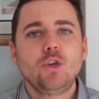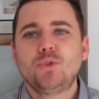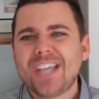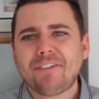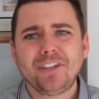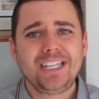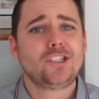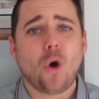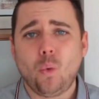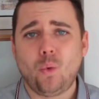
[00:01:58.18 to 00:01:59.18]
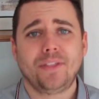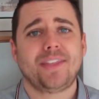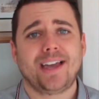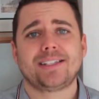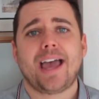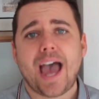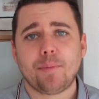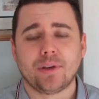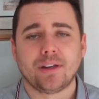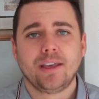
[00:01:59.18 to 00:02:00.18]
You definitely don't want that to
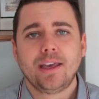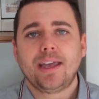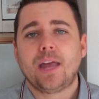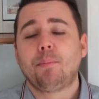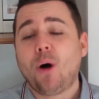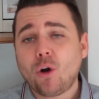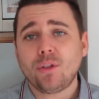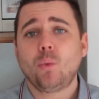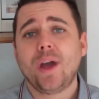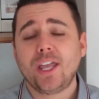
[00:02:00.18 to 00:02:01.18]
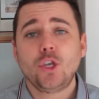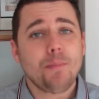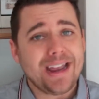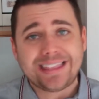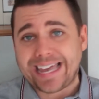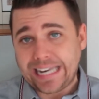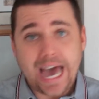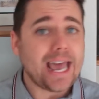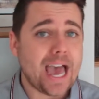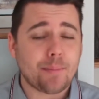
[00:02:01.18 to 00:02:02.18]
happen. And part of the way you make that
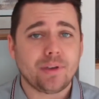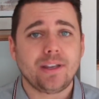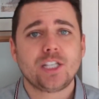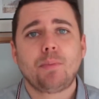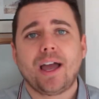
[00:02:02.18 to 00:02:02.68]
not happen is